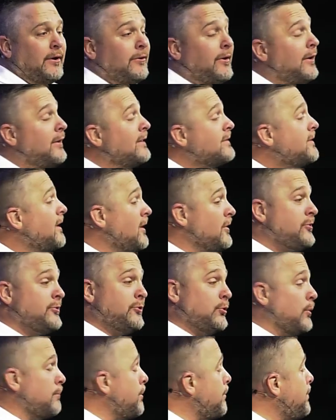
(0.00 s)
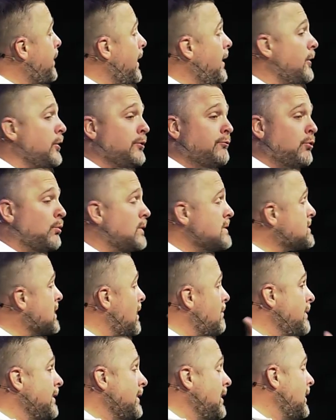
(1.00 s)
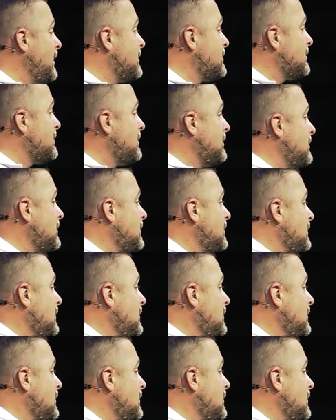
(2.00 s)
They're there to test you and prepare you for what's coming next.